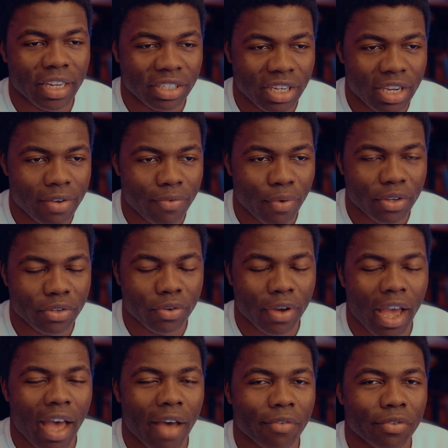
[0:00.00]
achieve when you
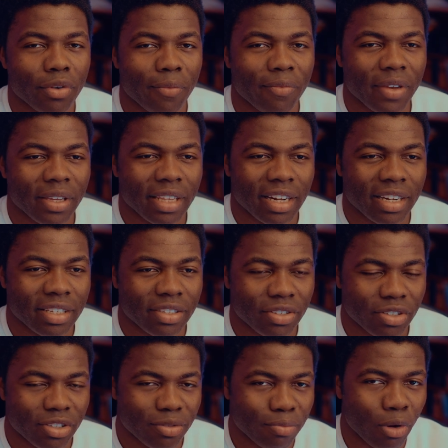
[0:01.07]
have something that is
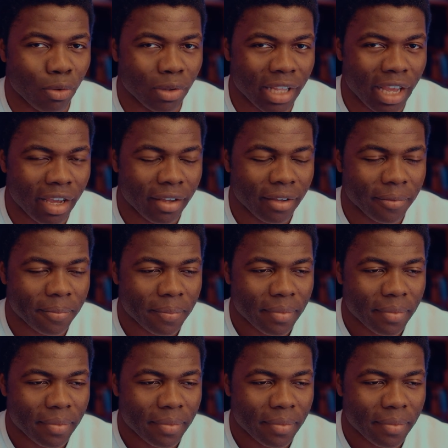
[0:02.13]
smaller.